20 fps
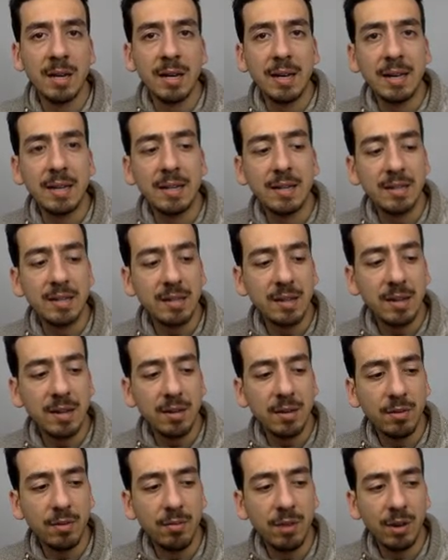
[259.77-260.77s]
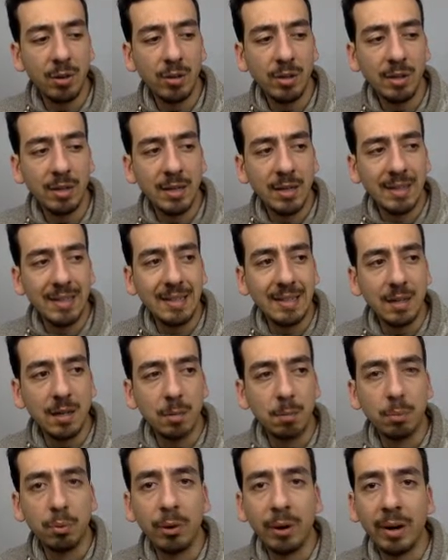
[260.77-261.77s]
it's a very
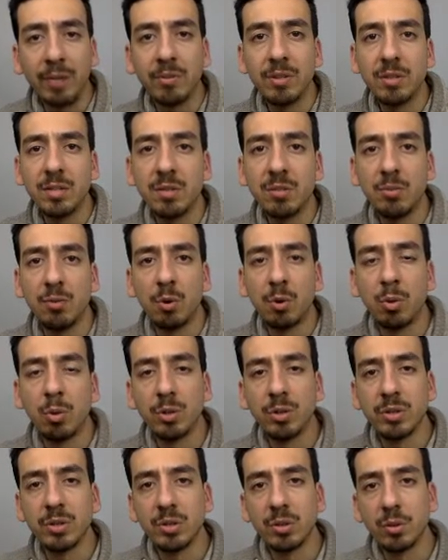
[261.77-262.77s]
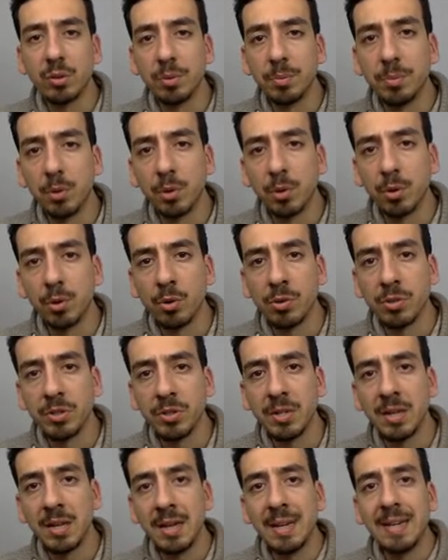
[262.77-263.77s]
privacy-focused
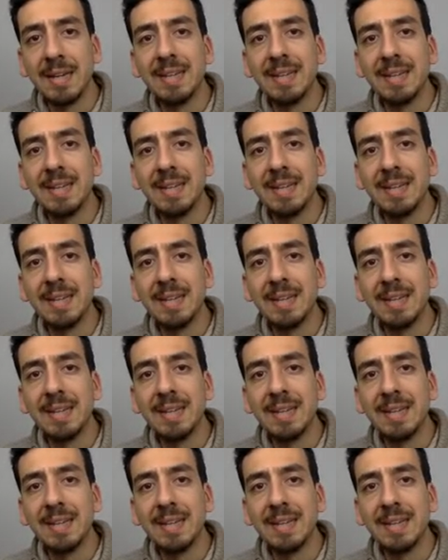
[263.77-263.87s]
cryptocurrency,